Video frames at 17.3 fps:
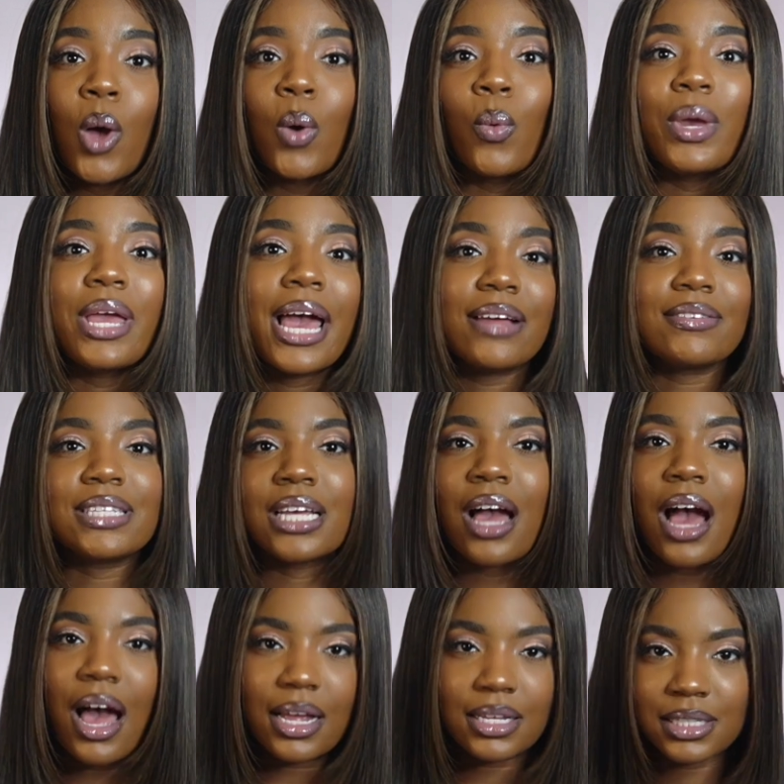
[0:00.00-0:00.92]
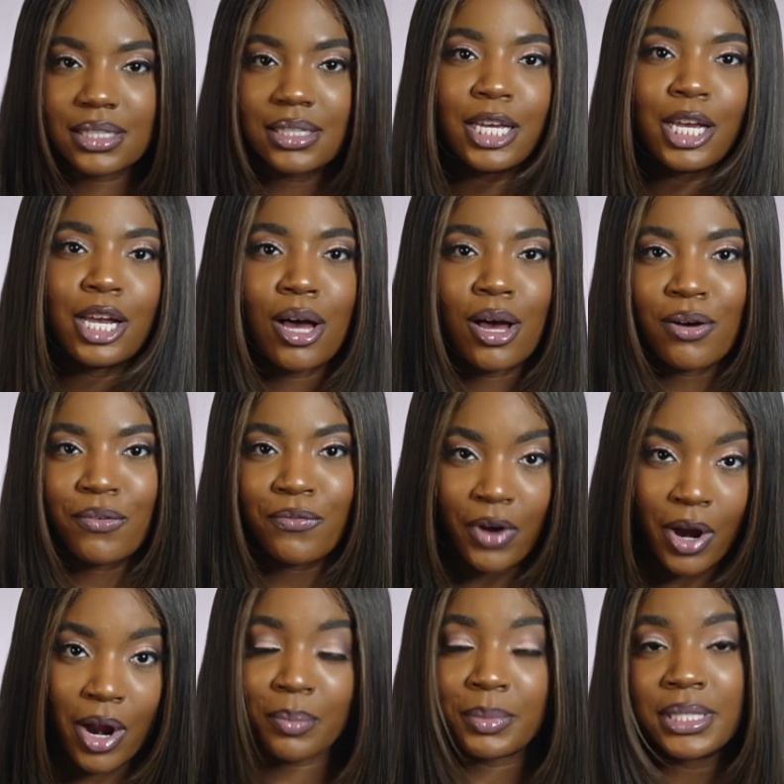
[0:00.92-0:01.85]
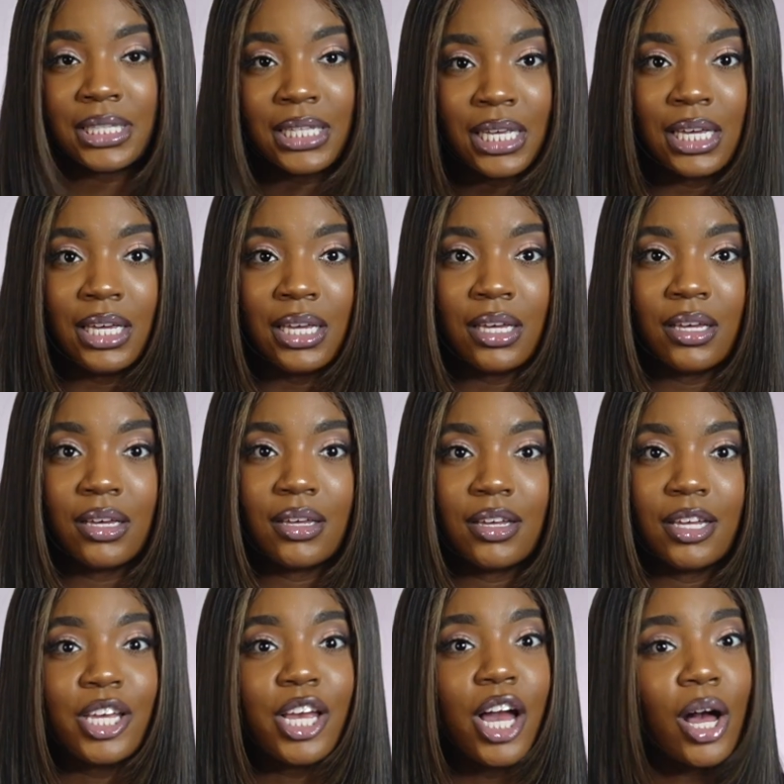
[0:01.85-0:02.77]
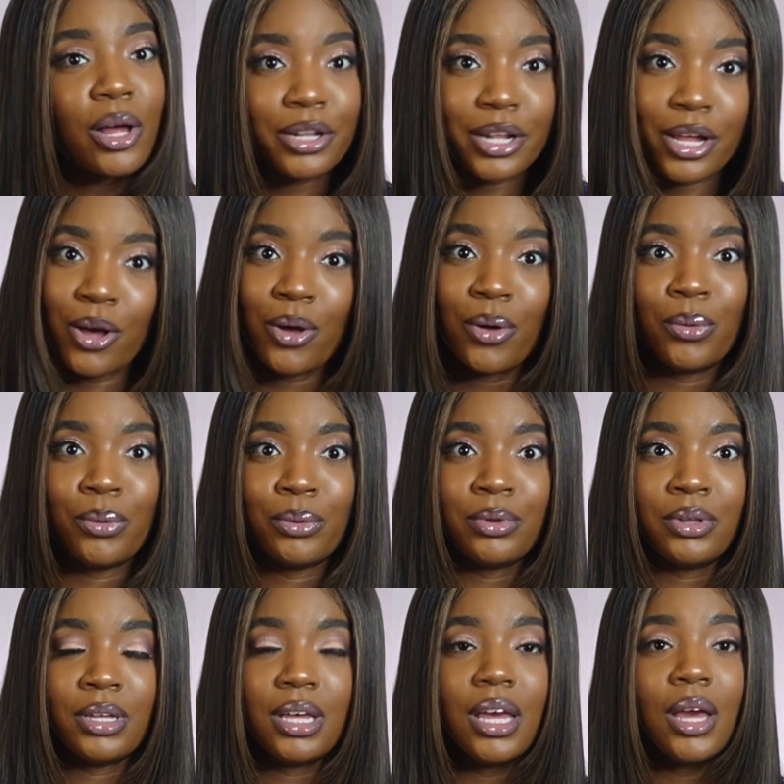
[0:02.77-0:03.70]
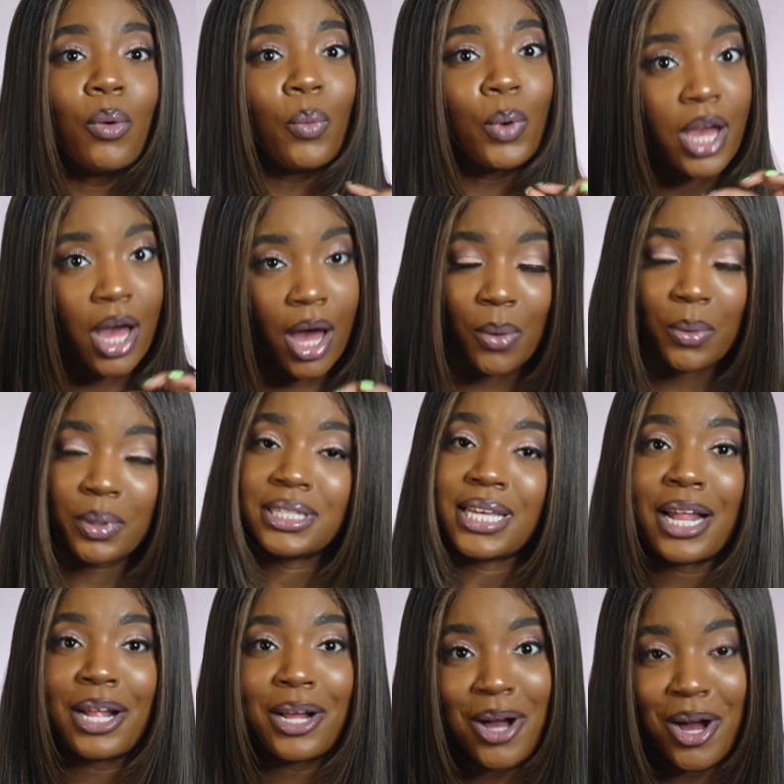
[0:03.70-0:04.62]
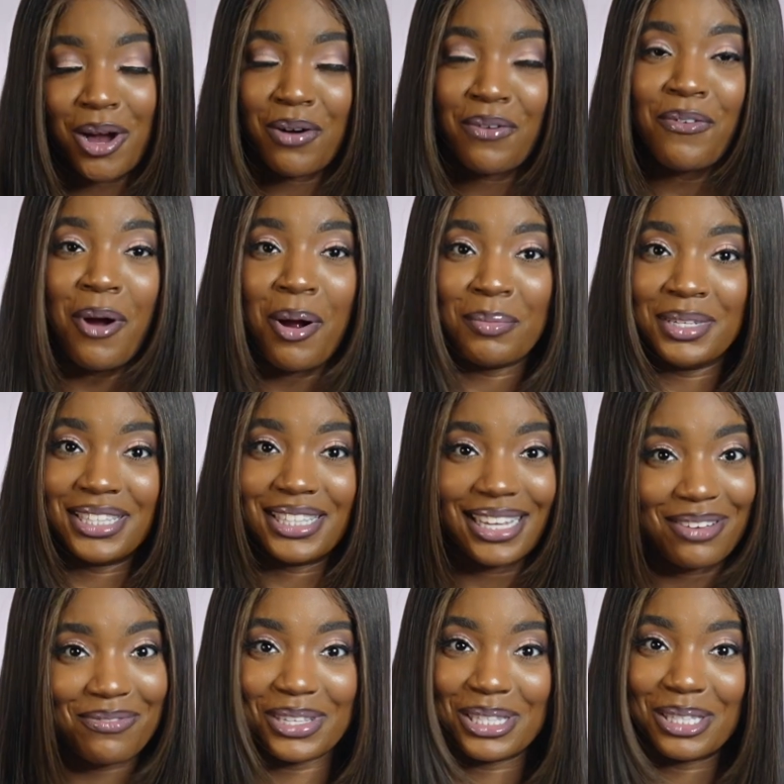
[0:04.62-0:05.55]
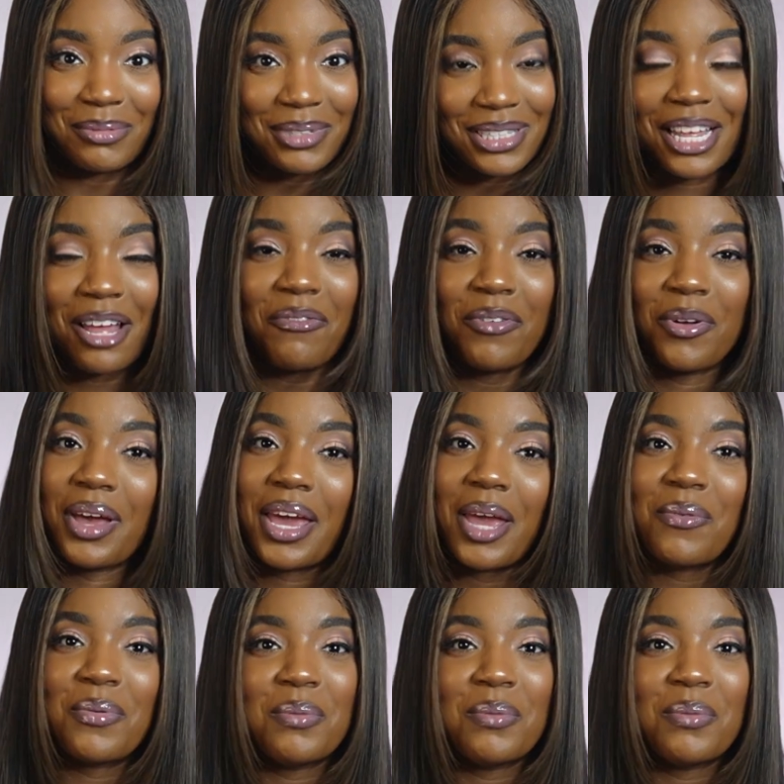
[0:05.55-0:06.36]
We have to constantly call pharmacy. Y'all know, we always gotta call pharmacy for some stuff, okay?